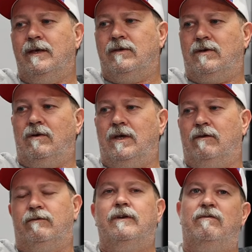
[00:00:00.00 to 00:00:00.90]
So
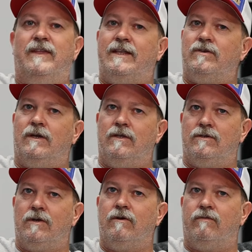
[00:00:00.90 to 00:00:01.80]
if that's a
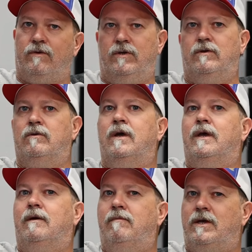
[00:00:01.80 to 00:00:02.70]
concern for you,
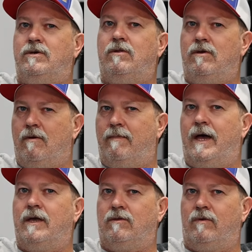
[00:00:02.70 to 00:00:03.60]
make sure that you're
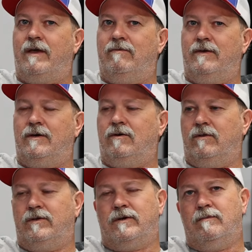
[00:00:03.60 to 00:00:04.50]
buying the right
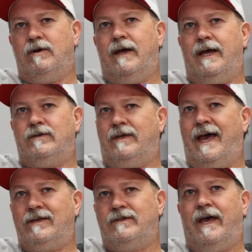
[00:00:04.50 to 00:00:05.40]
vehicle. The Turbo S
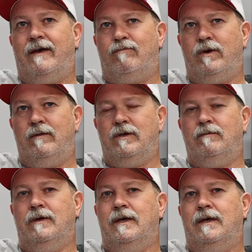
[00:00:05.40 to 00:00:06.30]
has to have
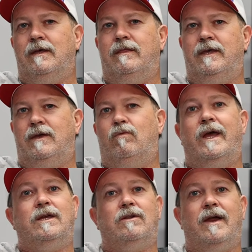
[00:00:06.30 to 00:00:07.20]
premium. The
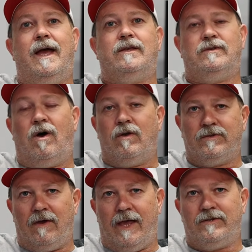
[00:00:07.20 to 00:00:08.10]
regular S
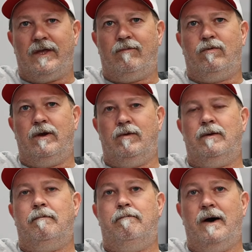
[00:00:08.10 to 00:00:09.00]
also has to have
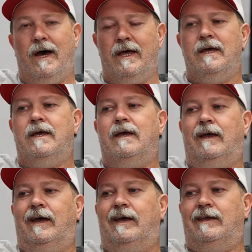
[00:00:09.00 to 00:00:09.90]
premium, but
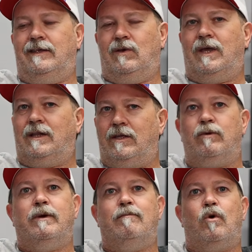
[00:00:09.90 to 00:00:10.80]
you get a little
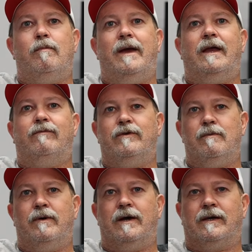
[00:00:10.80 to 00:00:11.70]
bit more bang for your
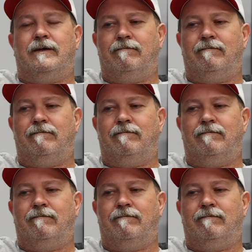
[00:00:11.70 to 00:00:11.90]
buck